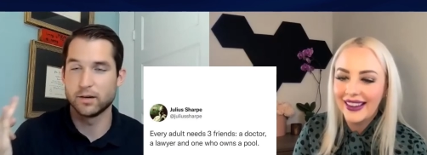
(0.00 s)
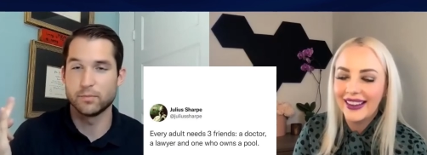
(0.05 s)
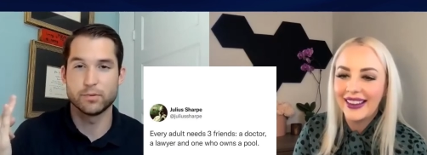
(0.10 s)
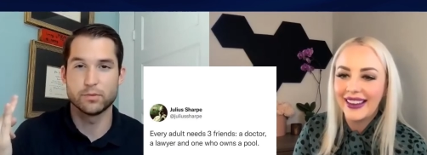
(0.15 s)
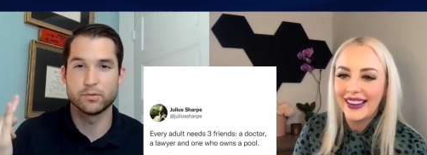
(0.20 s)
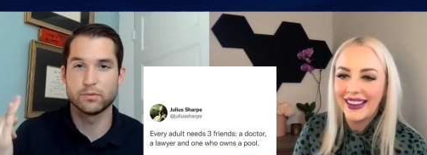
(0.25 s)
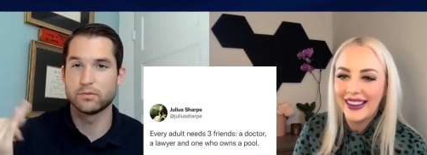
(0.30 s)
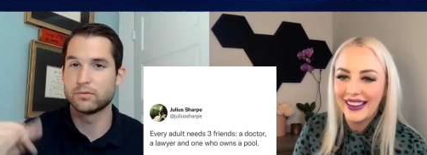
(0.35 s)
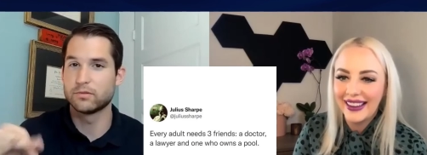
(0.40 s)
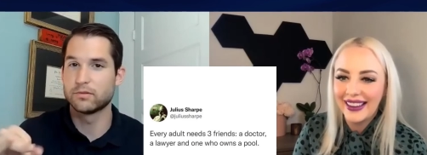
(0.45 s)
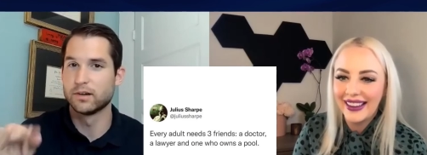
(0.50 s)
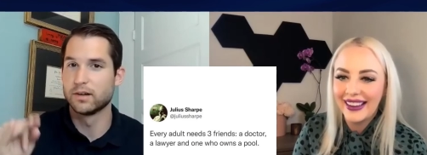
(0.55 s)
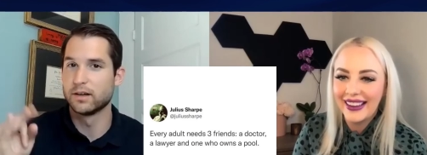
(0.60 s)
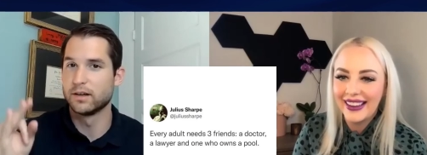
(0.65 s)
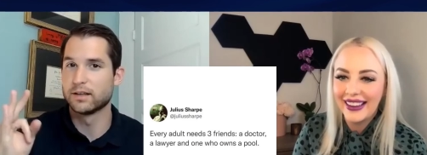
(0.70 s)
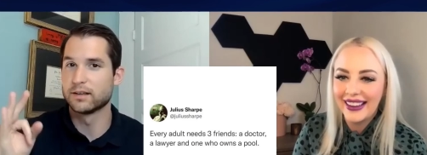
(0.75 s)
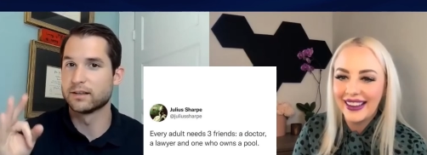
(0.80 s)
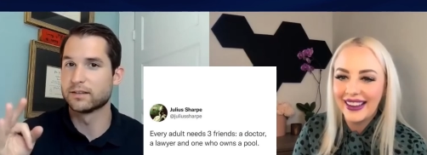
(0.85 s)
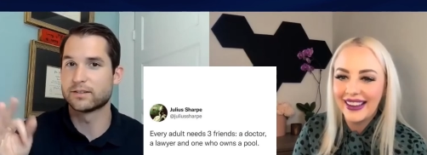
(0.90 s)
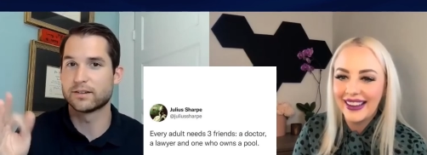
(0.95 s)
Speaker 1: a pool,
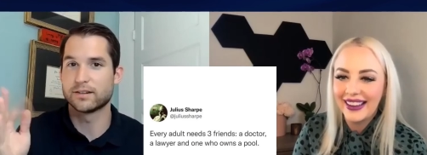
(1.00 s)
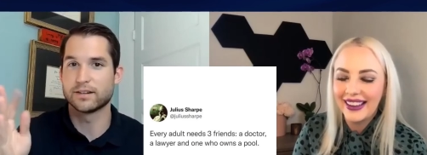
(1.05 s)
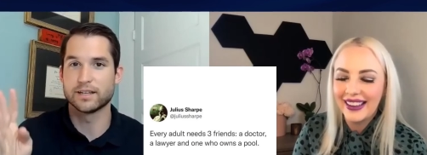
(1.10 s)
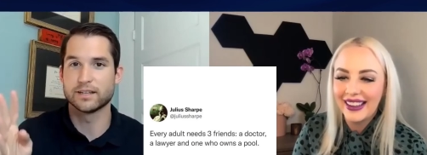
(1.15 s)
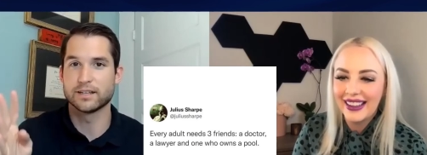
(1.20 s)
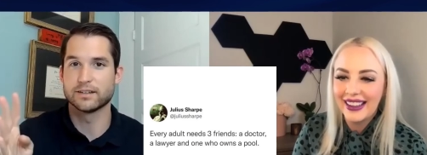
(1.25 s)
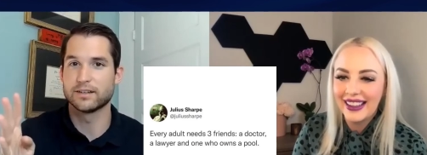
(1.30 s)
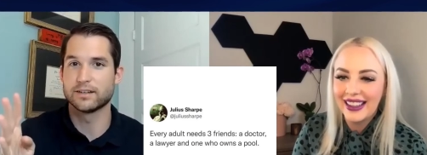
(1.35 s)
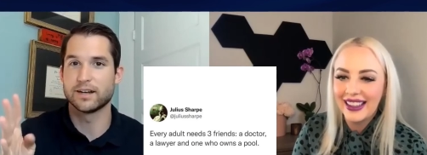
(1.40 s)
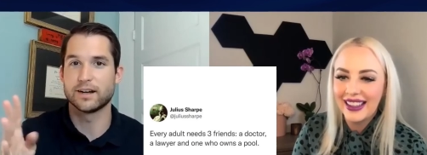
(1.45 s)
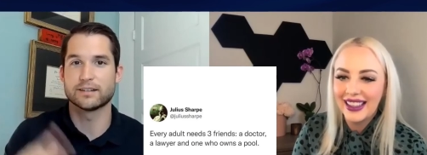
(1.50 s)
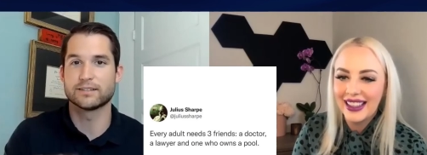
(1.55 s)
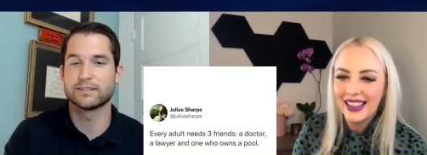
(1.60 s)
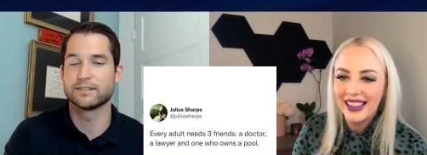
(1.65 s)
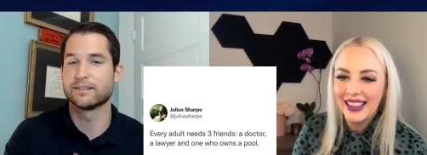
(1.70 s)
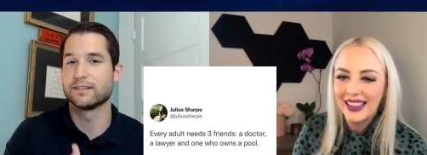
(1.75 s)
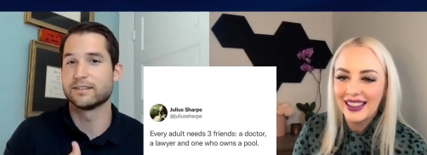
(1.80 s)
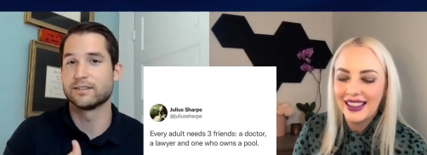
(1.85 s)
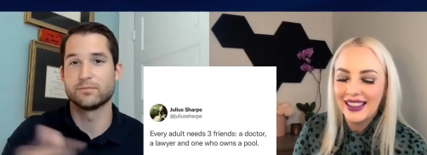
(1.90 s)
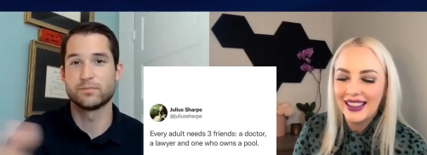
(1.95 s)
an attorney, and a
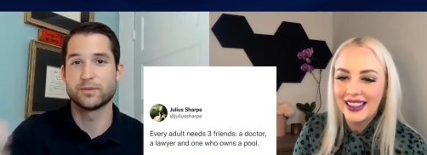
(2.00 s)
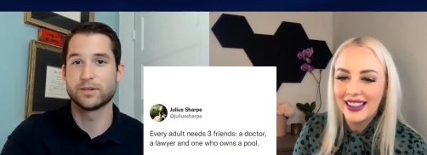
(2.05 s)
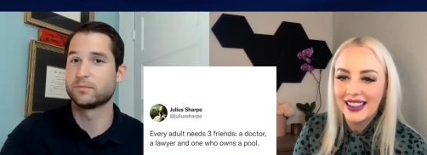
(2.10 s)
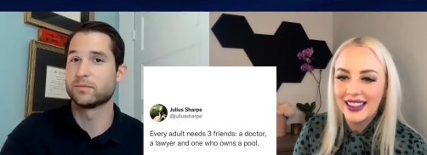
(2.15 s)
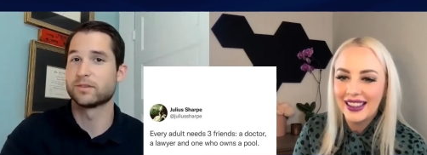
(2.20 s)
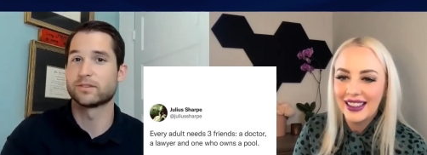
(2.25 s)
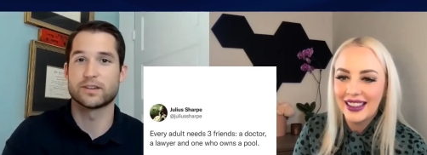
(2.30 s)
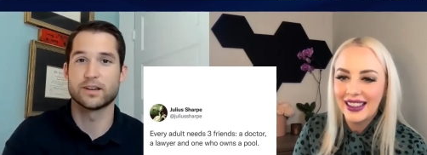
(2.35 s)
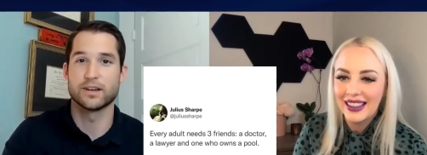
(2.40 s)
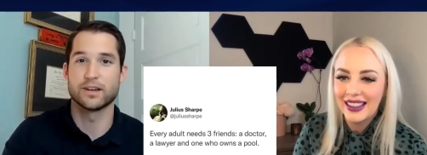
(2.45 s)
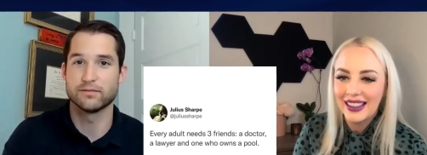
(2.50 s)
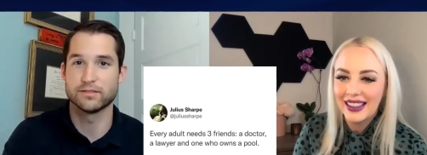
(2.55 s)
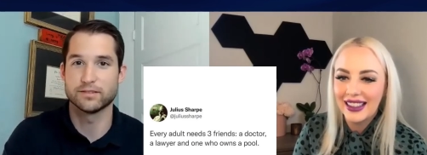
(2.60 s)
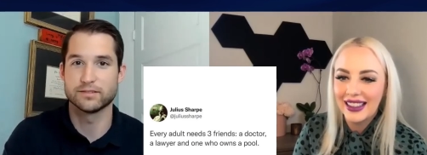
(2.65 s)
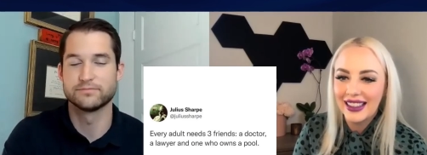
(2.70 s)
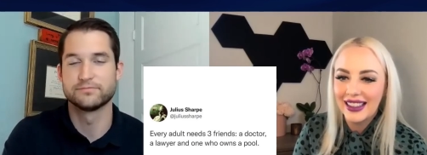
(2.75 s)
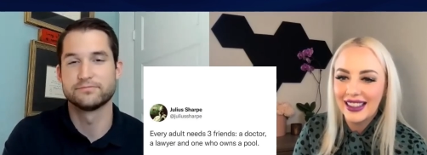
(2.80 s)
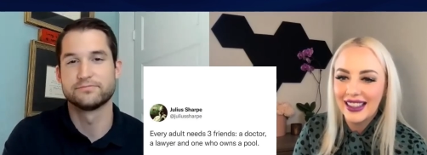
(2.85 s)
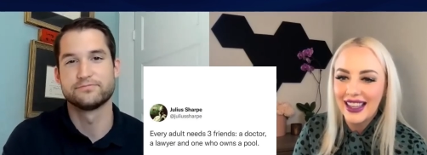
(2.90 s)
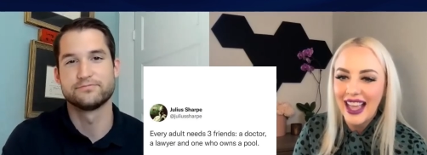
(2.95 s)
doctor, and you're pretty much covered.
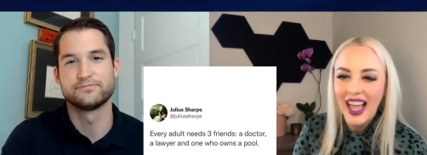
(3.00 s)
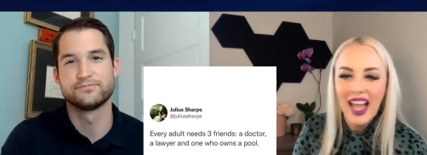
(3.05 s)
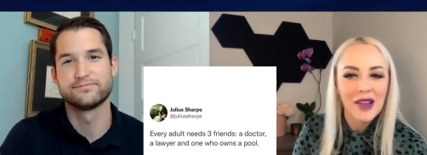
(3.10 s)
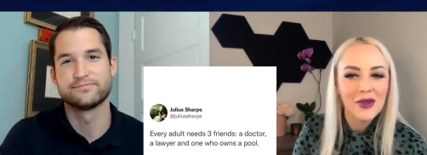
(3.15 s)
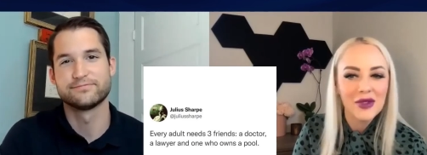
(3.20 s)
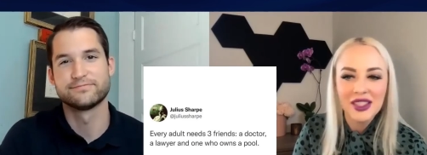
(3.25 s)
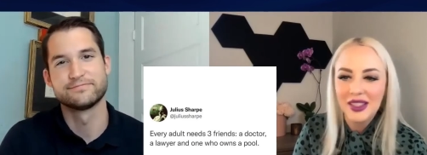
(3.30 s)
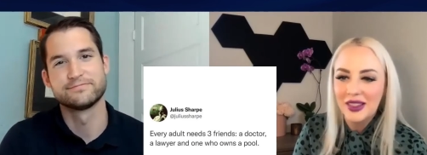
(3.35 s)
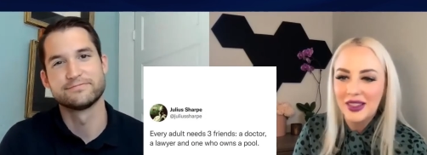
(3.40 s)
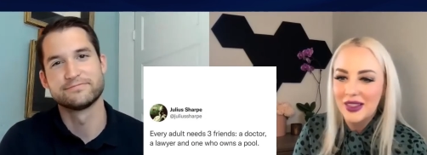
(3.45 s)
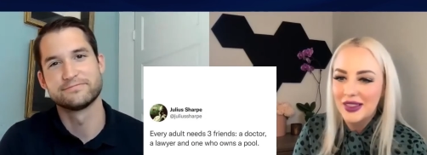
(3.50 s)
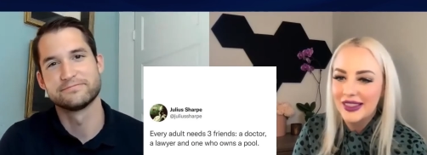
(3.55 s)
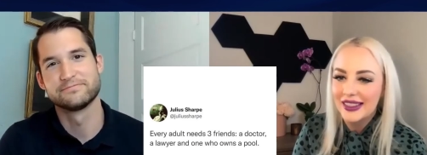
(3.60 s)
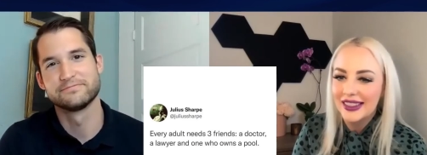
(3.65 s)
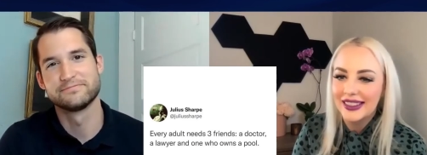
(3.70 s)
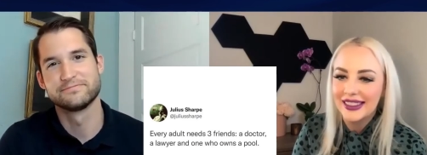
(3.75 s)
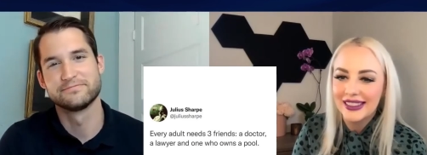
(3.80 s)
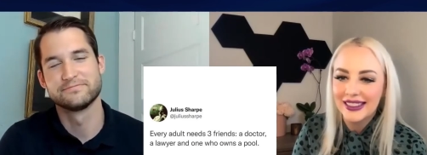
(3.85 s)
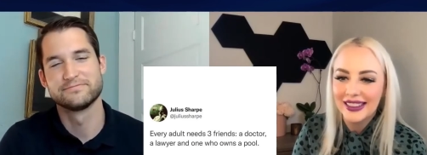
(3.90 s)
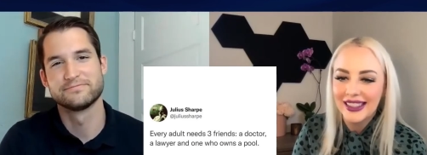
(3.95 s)

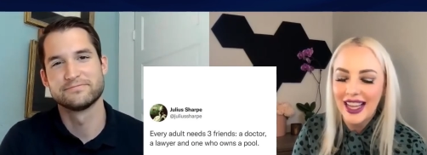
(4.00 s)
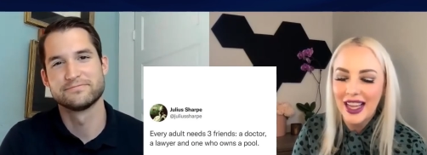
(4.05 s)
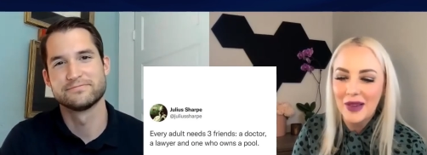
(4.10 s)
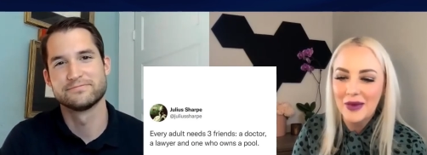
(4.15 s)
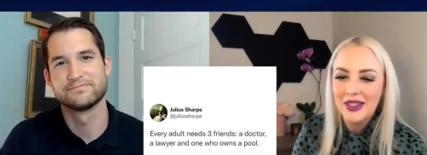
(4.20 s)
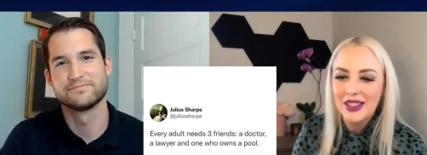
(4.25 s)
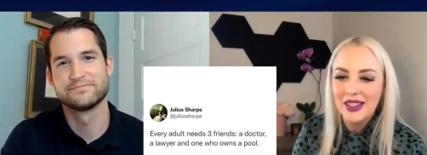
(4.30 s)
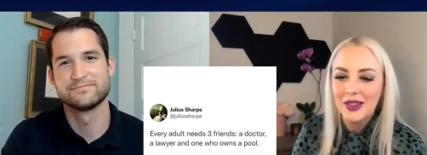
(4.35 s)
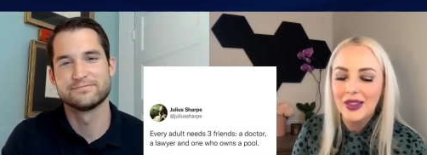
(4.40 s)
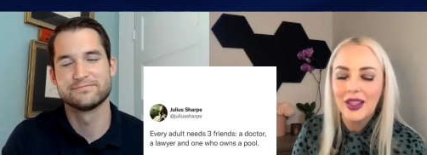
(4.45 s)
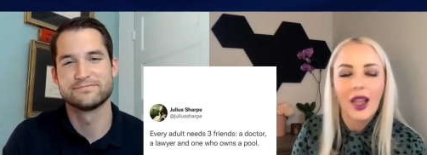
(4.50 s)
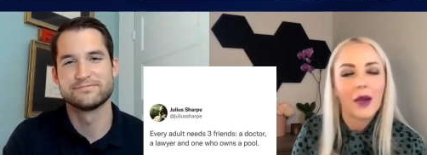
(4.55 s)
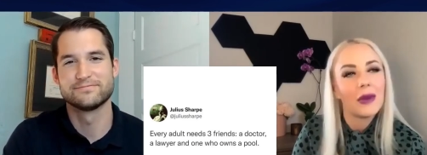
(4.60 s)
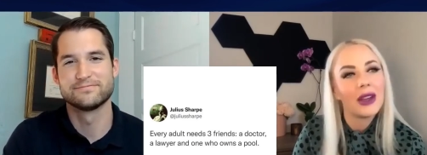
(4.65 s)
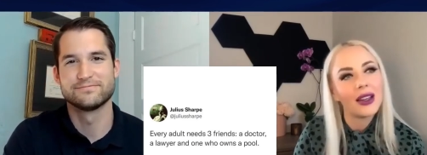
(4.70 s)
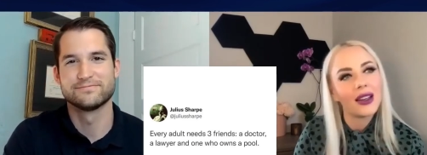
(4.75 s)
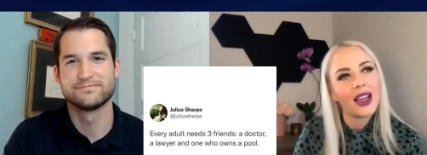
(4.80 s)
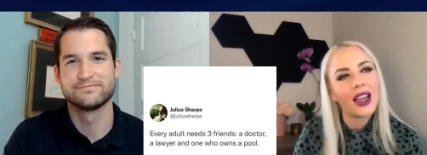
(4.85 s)
Speaker 2: Absolutely. Absolutely. I mean,